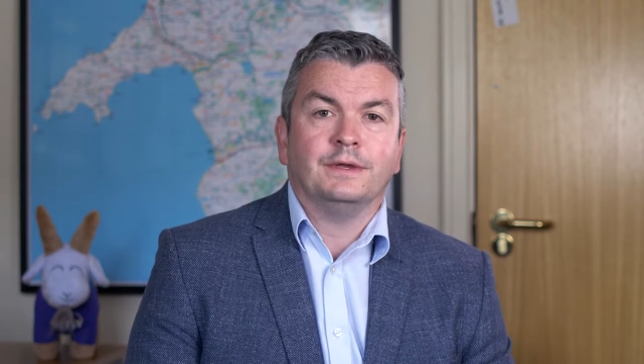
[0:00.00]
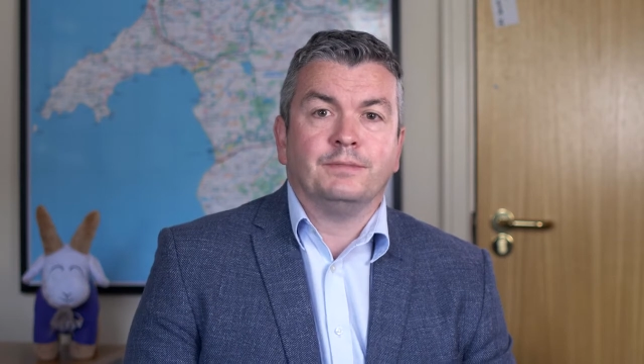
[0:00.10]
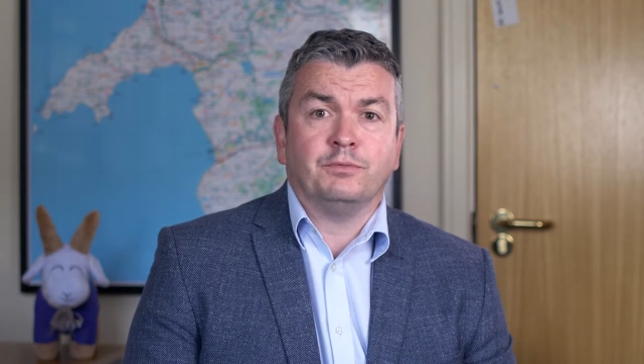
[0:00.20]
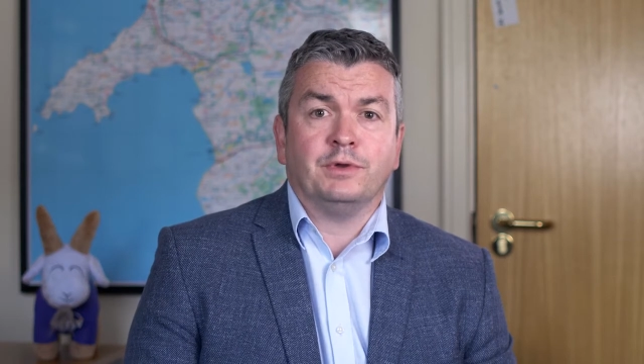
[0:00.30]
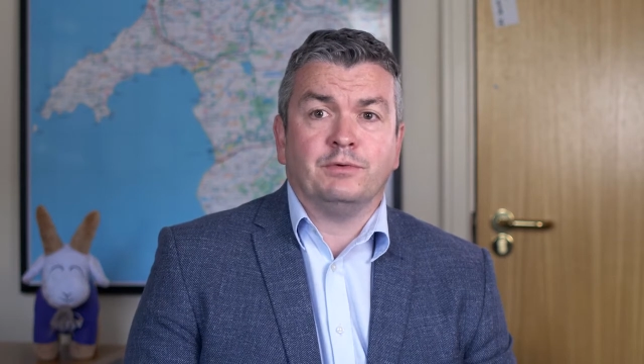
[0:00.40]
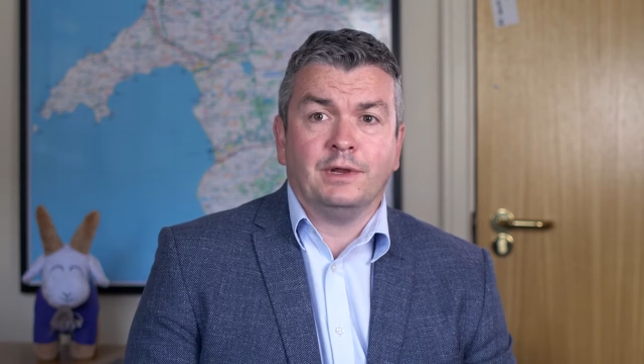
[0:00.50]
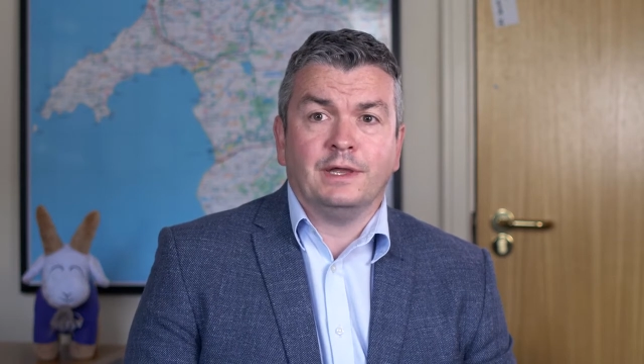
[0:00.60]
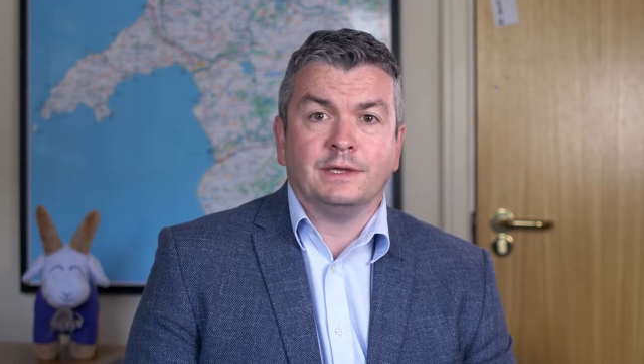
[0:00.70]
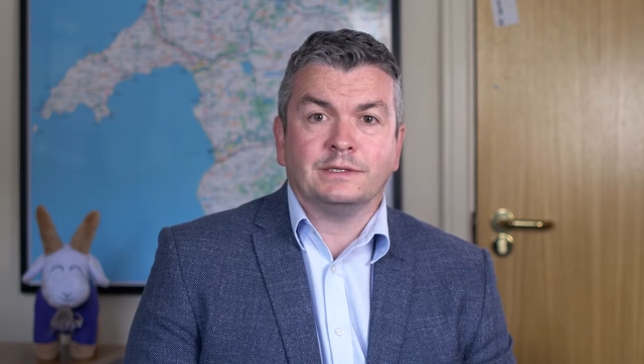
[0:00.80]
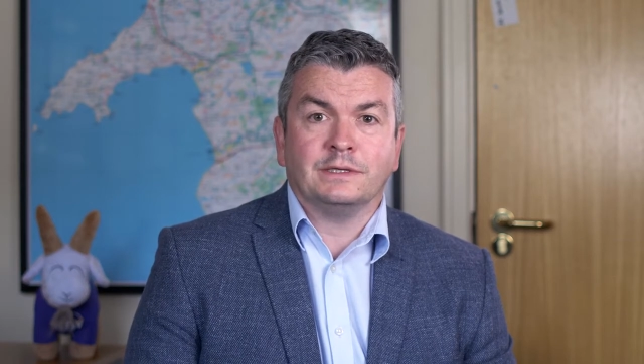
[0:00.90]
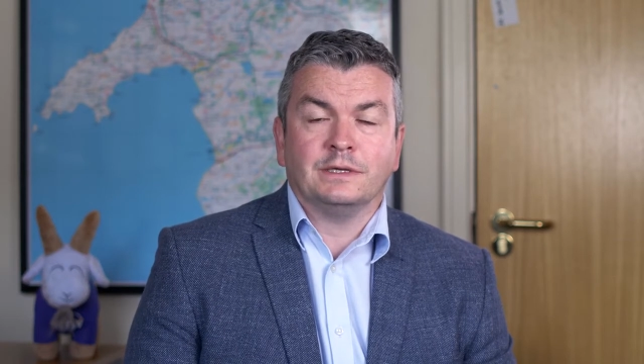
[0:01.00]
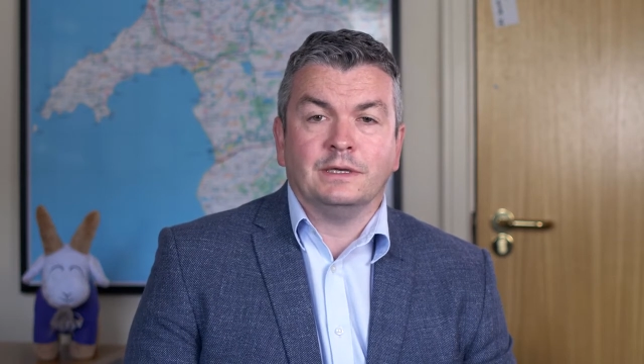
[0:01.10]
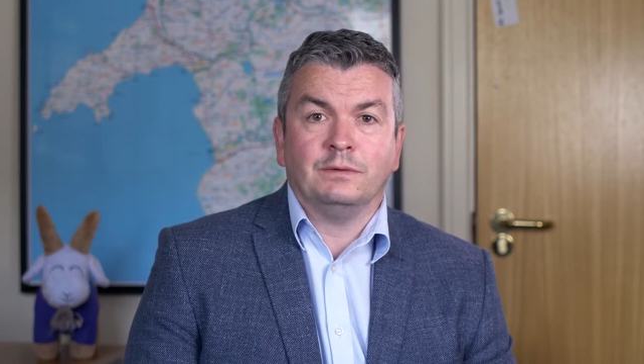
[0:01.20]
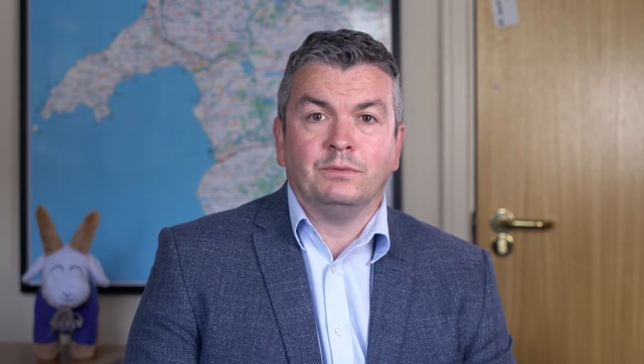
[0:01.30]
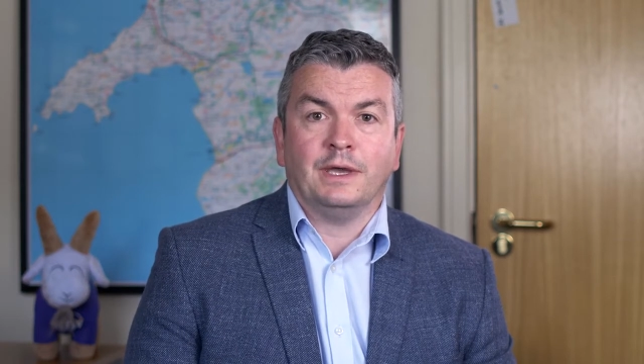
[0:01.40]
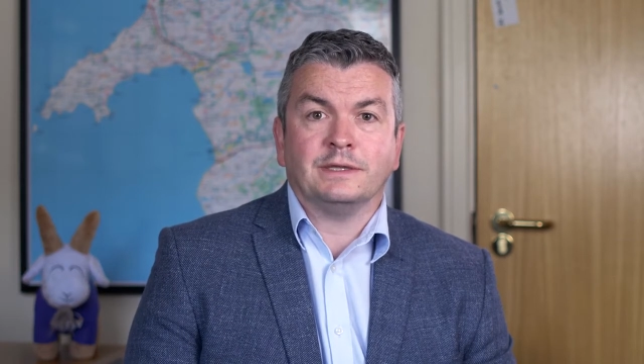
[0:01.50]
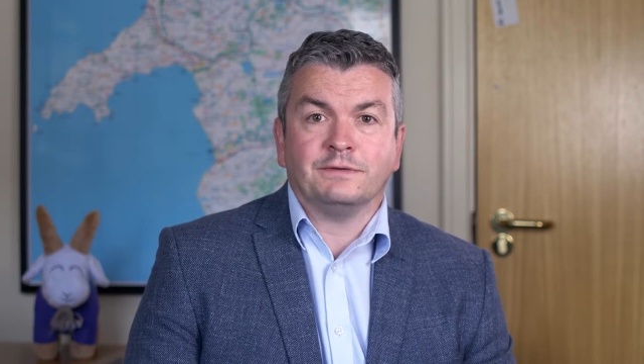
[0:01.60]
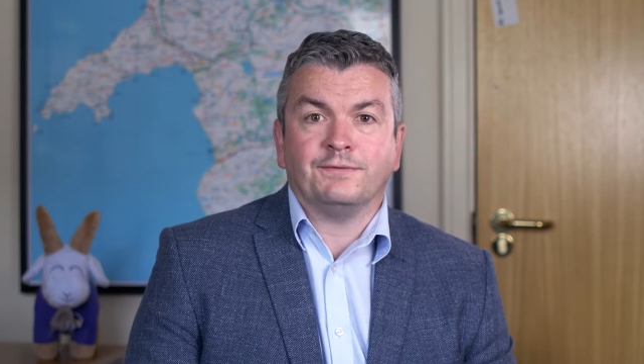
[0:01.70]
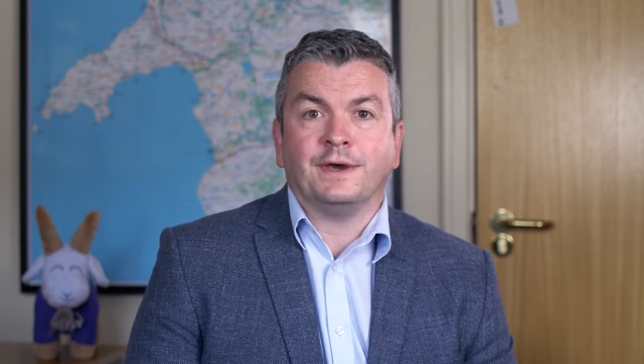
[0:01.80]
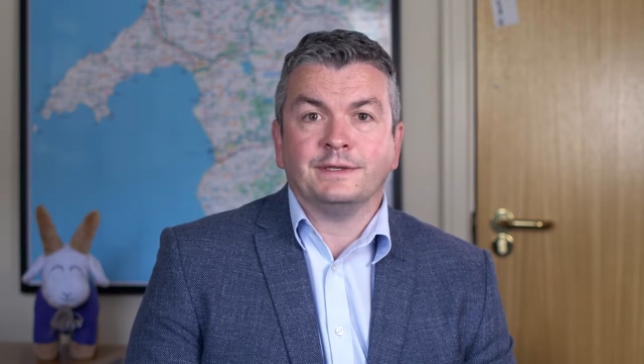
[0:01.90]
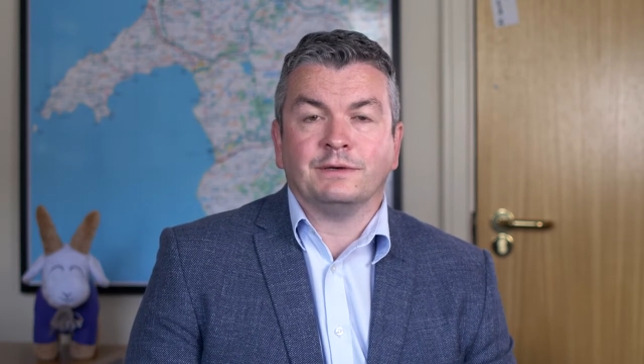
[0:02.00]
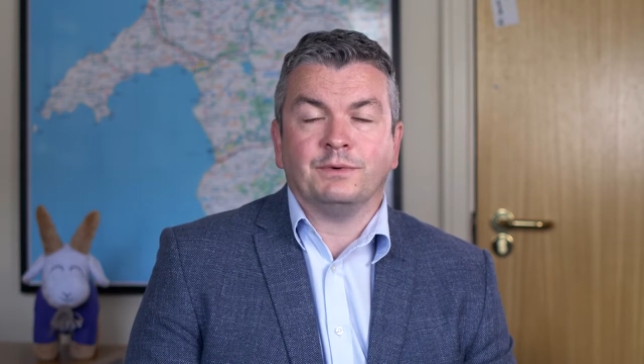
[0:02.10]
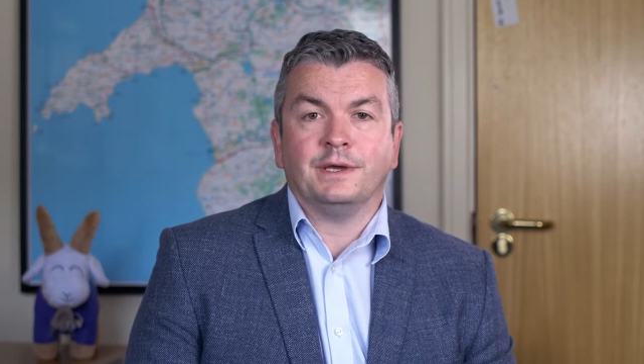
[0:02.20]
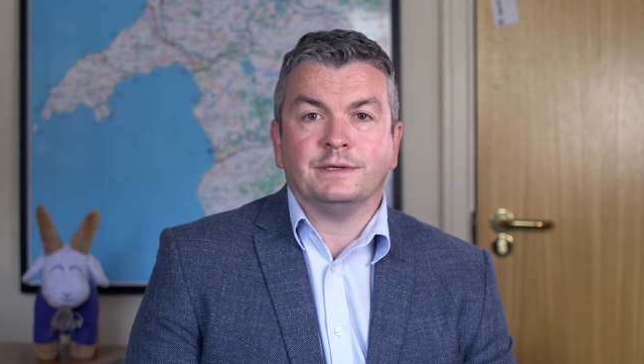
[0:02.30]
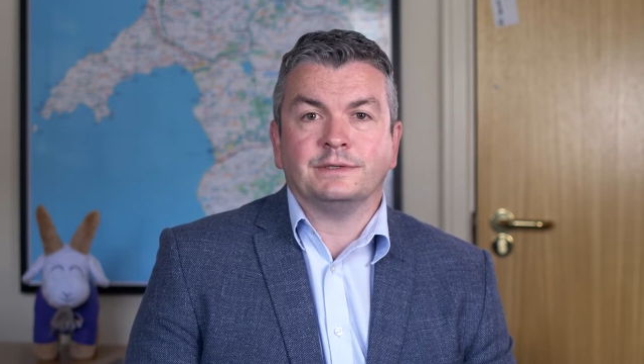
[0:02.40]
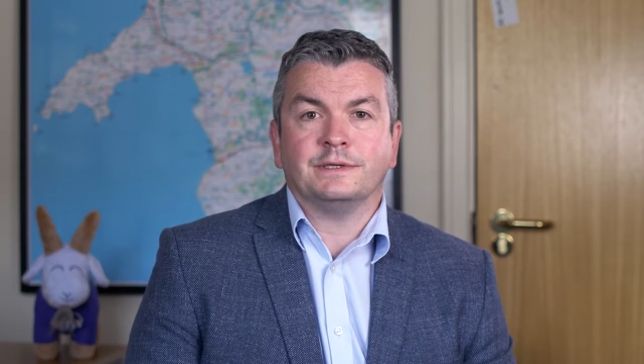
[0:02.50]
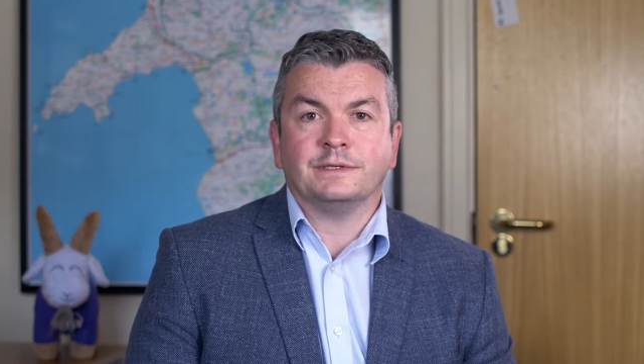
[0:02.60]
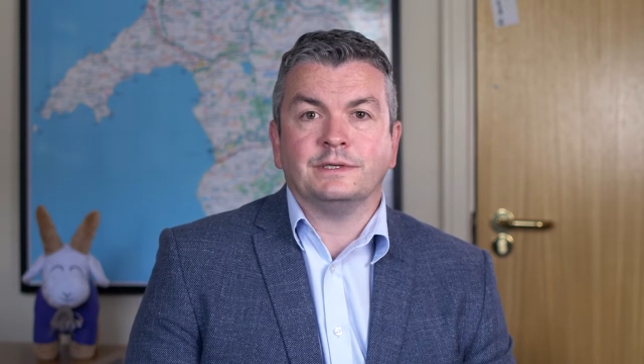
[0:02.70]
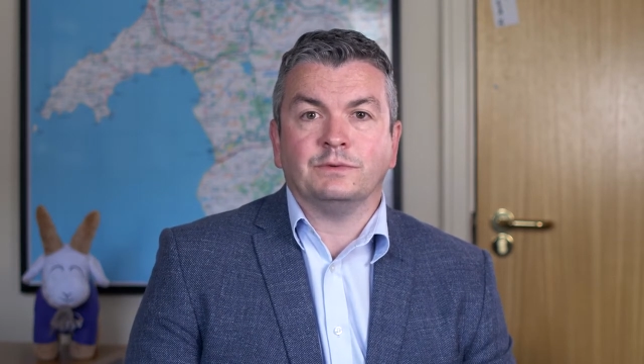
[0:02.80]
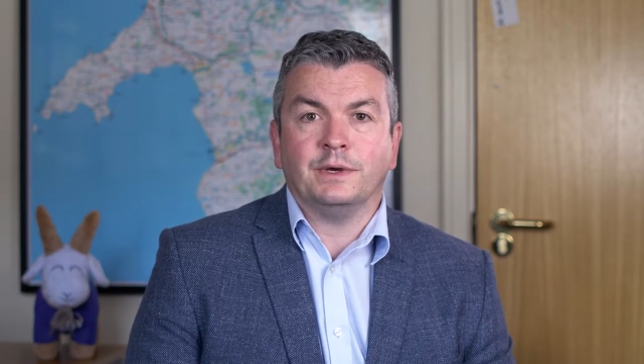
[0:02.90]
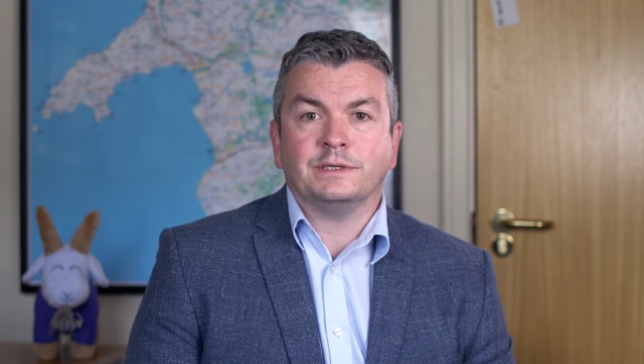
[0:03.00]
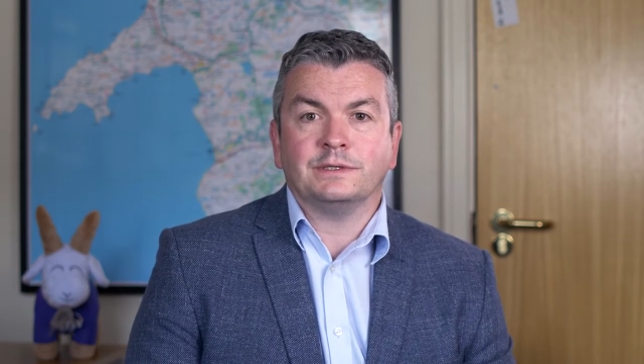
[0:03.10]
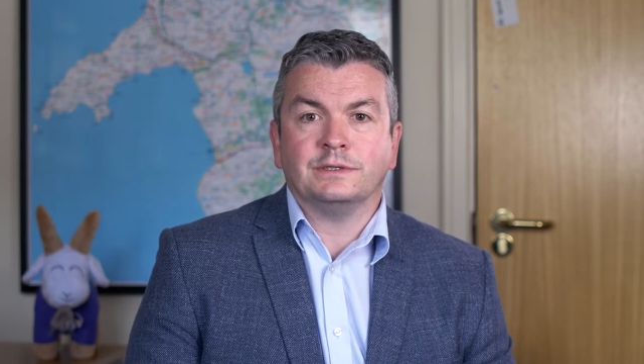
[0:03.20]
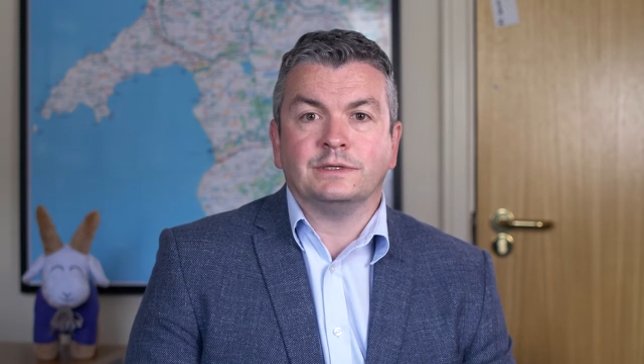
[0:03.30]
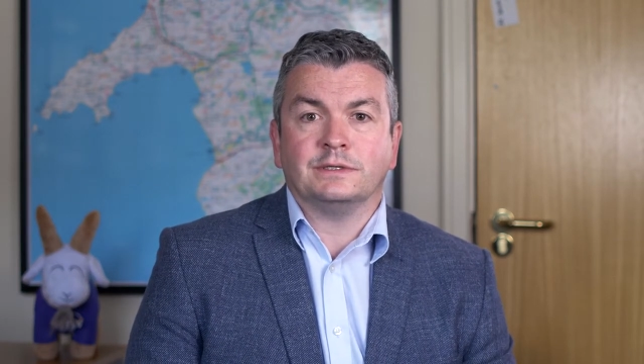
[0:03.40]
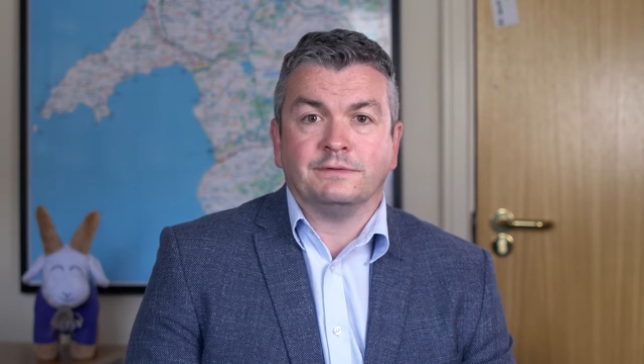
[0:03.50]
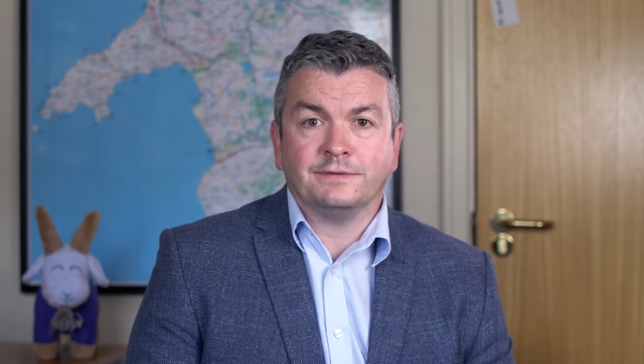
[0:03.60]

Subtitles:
But we realised we had to fight our way out of this situation to